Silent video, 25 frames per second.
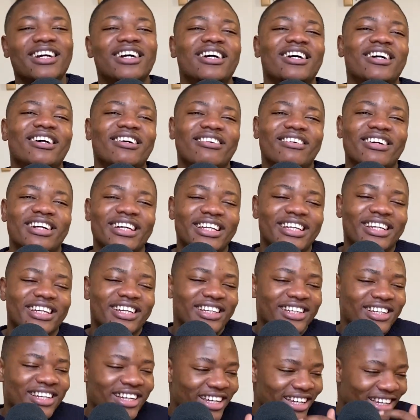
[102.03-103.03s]
Well,
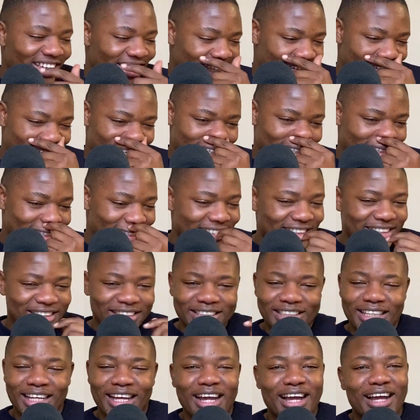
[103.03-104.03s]

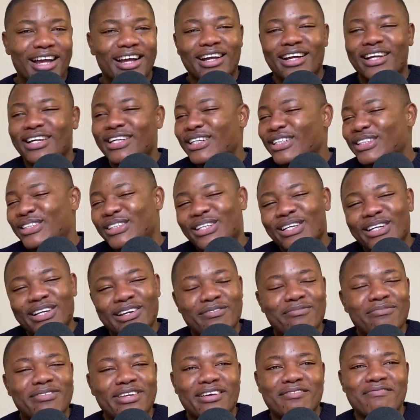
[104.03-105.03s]
it's gonna
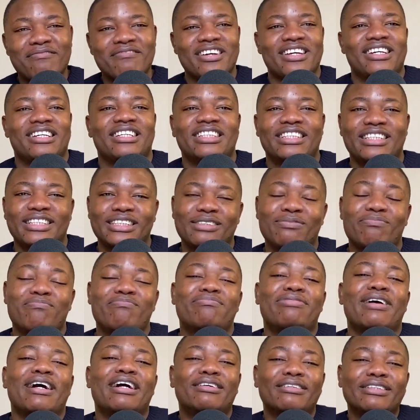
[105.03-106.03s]
be a mess. It's
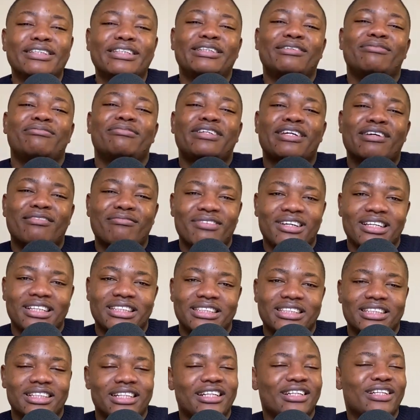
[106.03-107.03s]
bound to be a
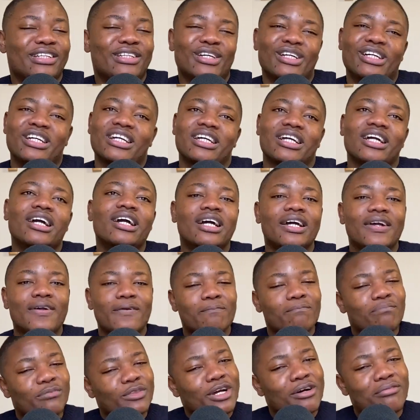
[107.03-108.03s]
mess. Look,
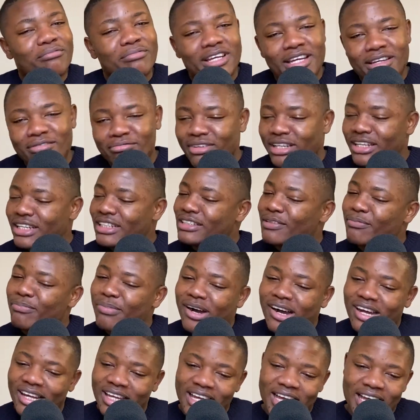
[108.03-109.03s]
don't blame me. It's a
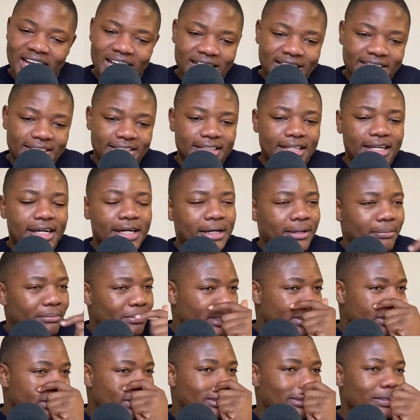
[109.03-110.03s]
podcast.
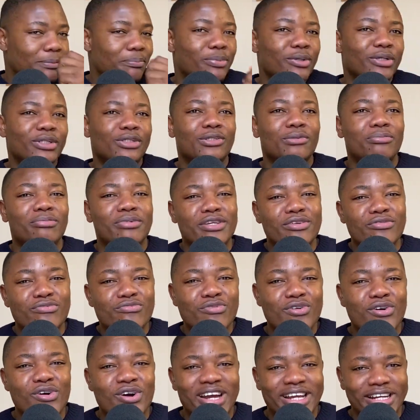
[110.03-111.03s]
It's supposed to be
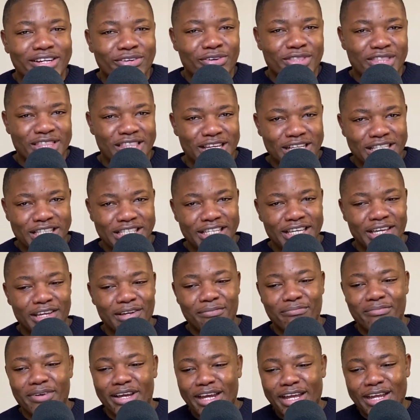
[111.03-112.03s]
raw and authentic.
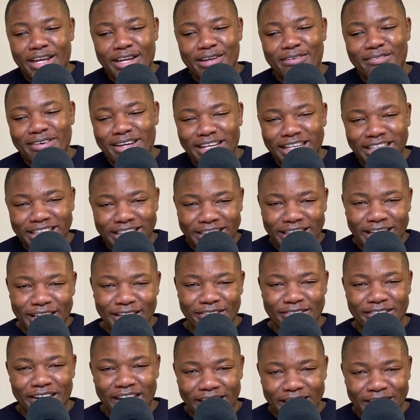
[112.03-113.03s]
But anyway, let's get
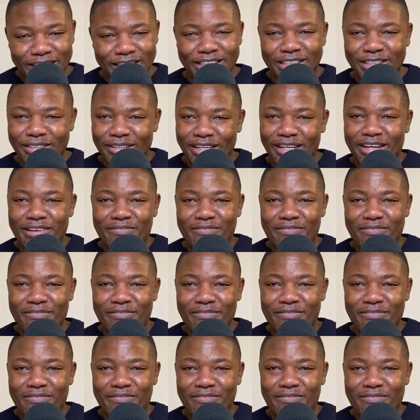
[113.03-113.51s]
right into it.